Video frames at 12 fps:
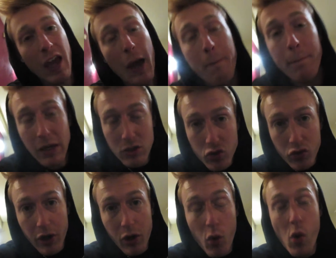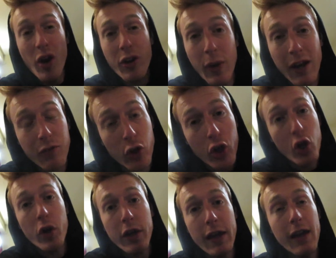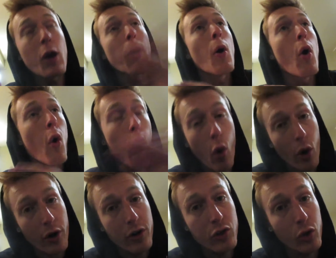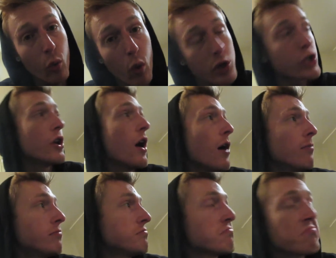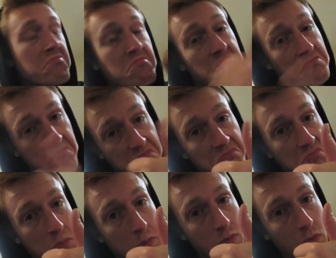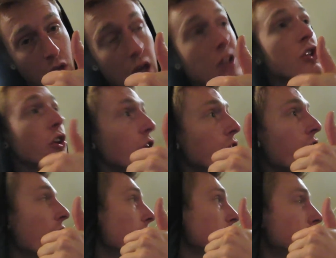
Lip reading: get a mixed grill. I don't have to cook it or do the washing up. That's a good thing.